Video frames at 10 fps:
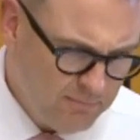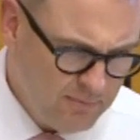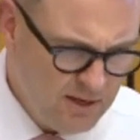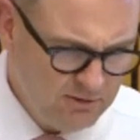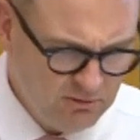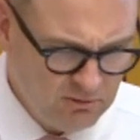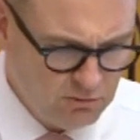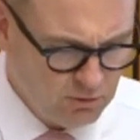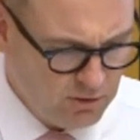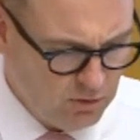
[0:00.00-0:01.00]
Is this the
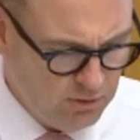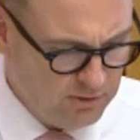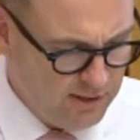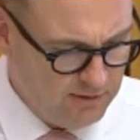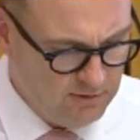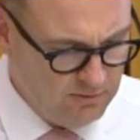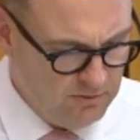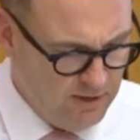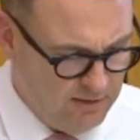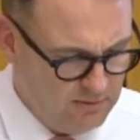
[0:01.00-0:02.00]
sort of conduct
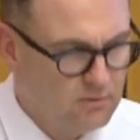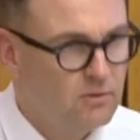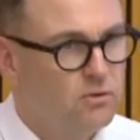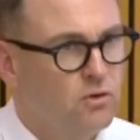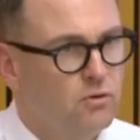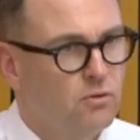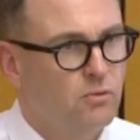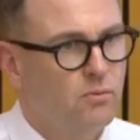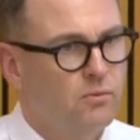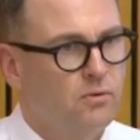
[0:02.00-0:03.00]
that
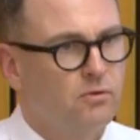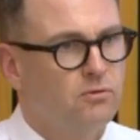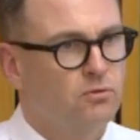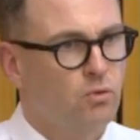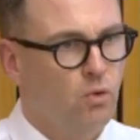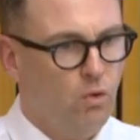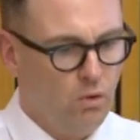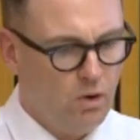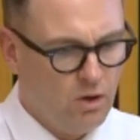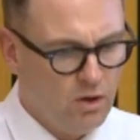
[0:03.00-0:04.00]
you
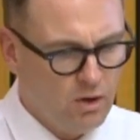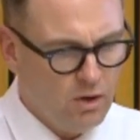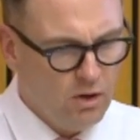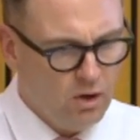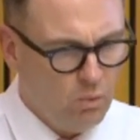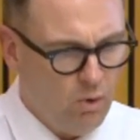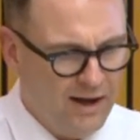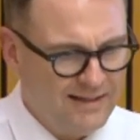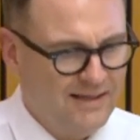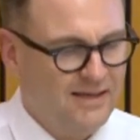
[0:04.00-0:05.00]
saw
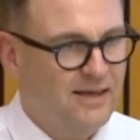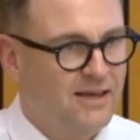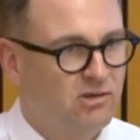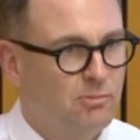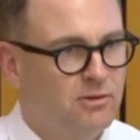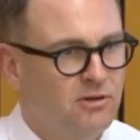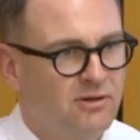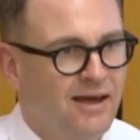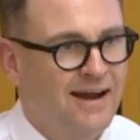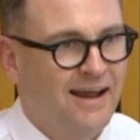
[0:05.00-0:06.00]
widely
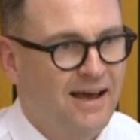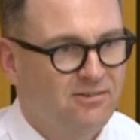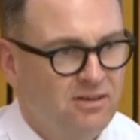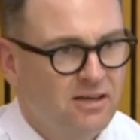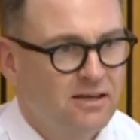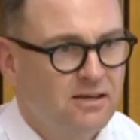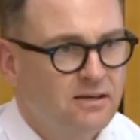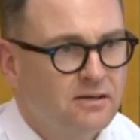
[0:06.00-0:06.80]
exhibited at ASIC?